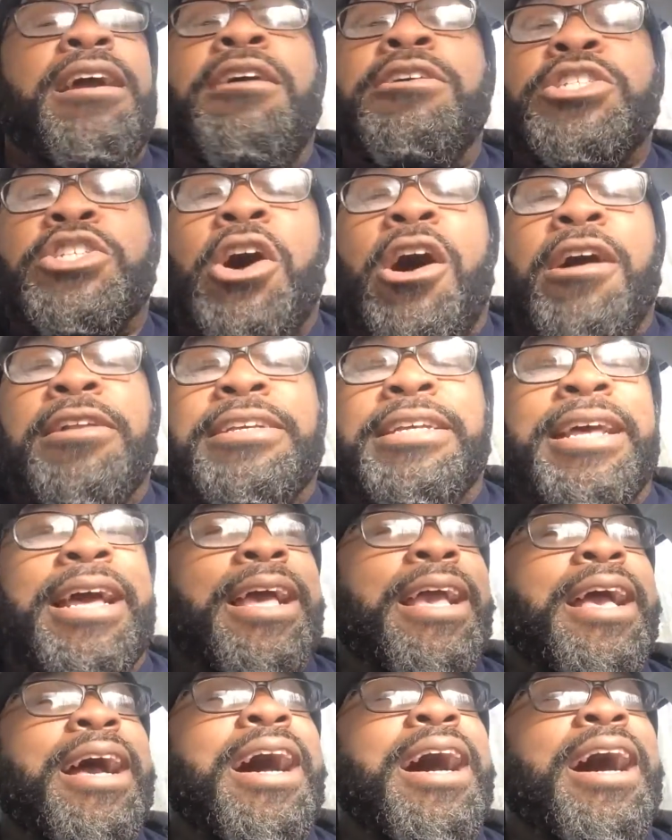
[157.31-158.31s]
Go talk to
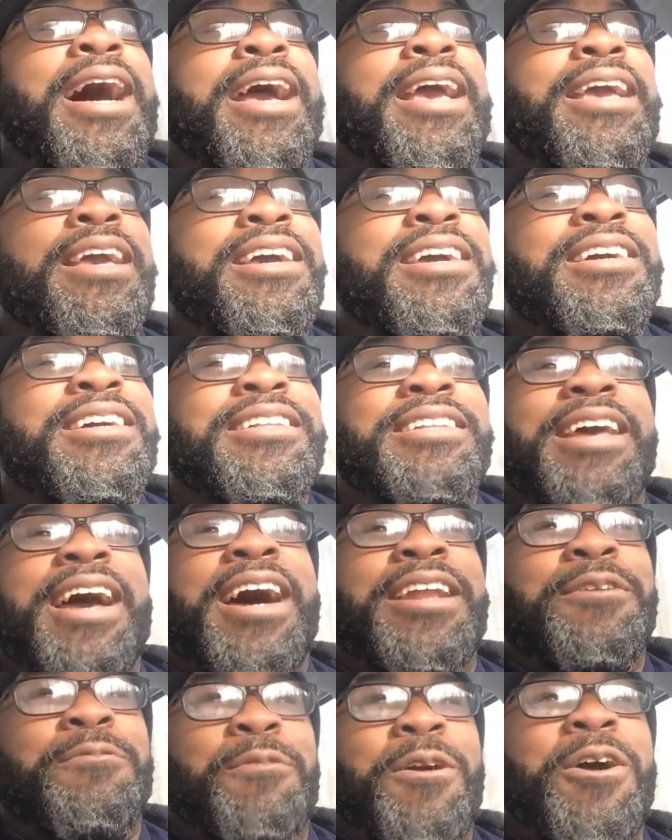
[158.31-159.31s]
that guy
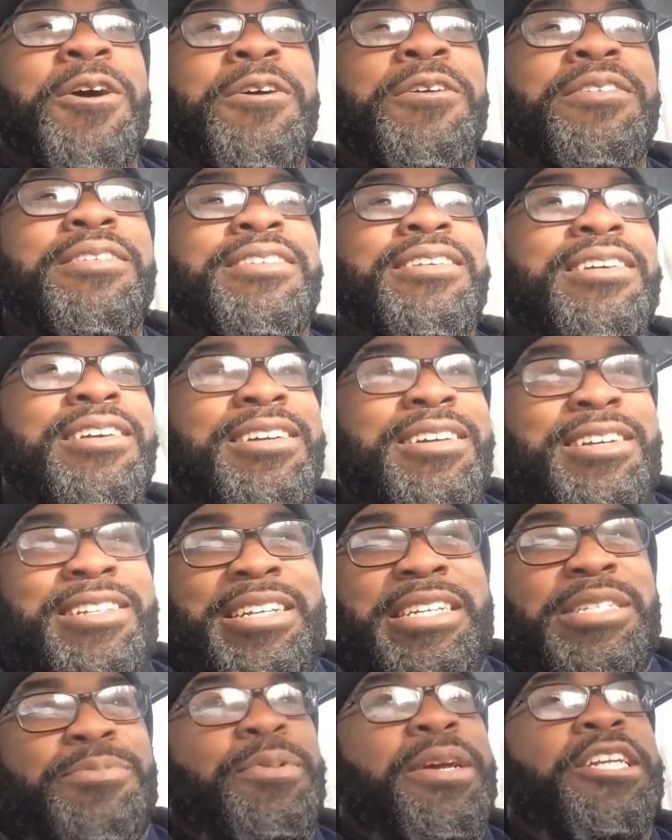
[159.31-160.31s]
down the road
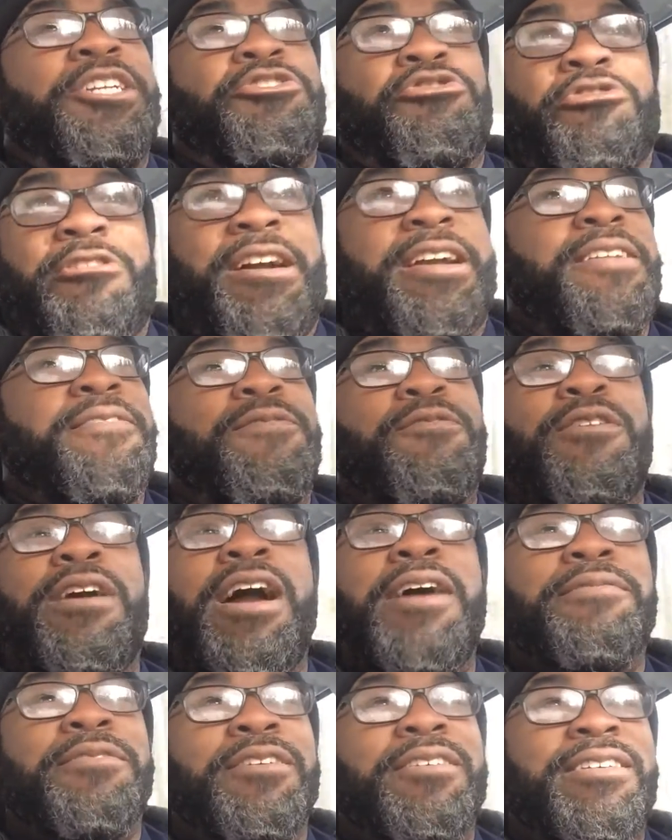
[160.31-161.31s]
that's been trucking
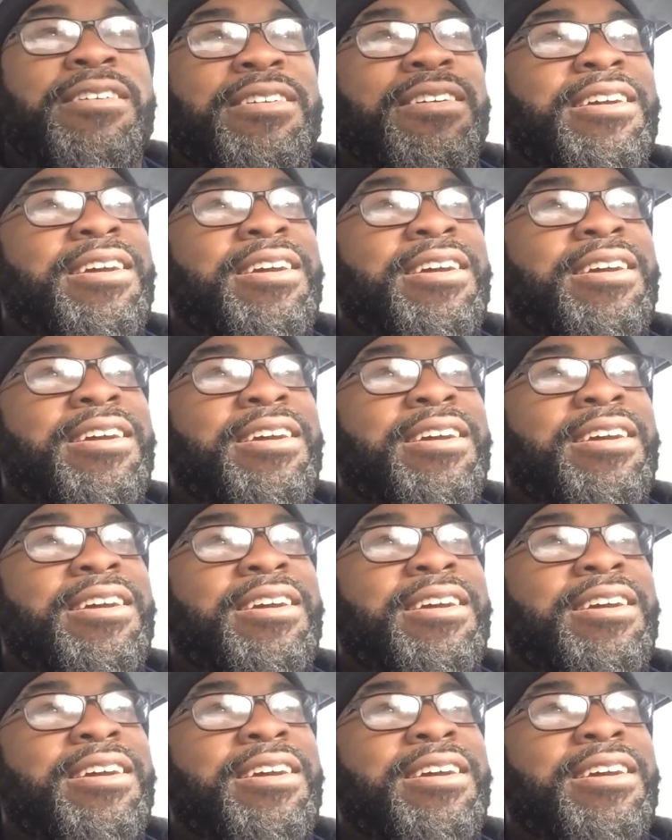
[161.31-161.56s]
forever.